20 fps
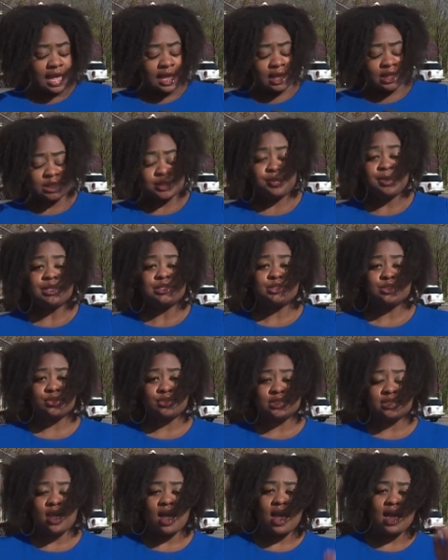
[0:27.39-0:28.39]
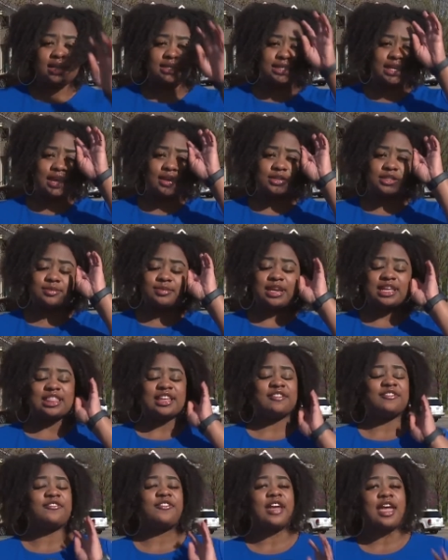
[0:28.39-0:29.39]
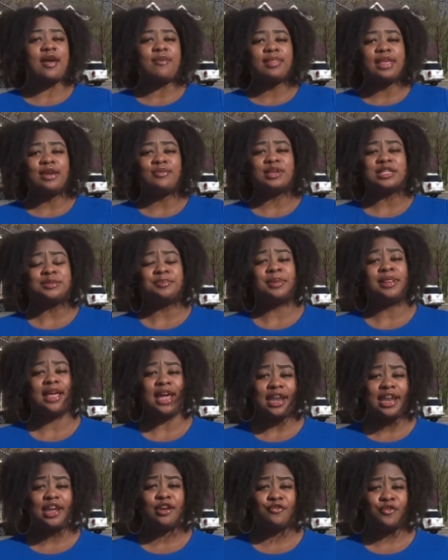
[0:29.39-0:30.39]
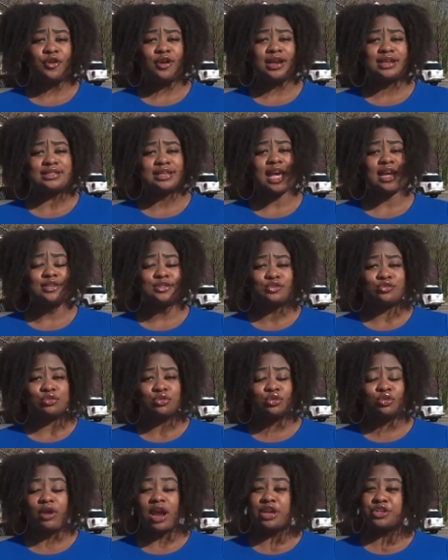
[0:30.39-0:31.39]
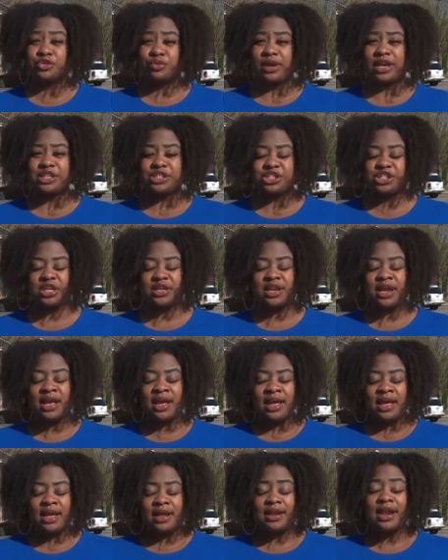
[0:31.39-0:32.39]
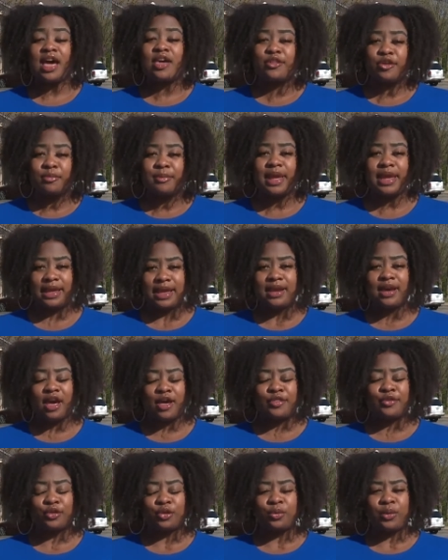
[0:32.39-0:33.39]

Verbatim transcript: Spenser's aunt tells me the family was planning for his high school graduation. Now they're making other